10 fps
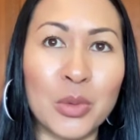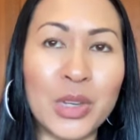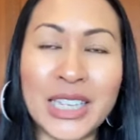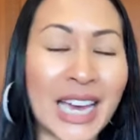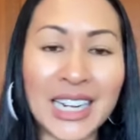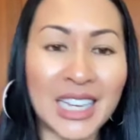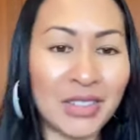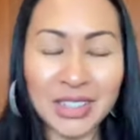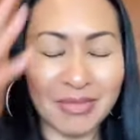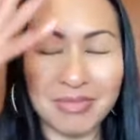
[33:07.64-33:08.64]
we can't
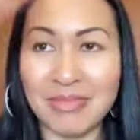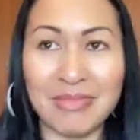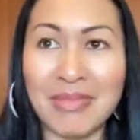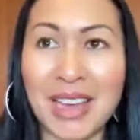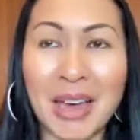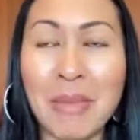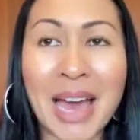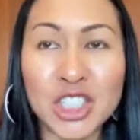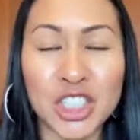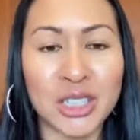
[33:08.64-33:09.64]
even
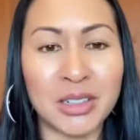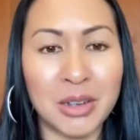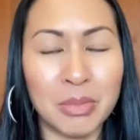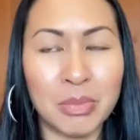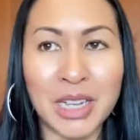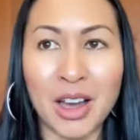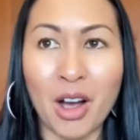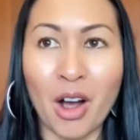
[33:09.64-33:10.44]
imagine. But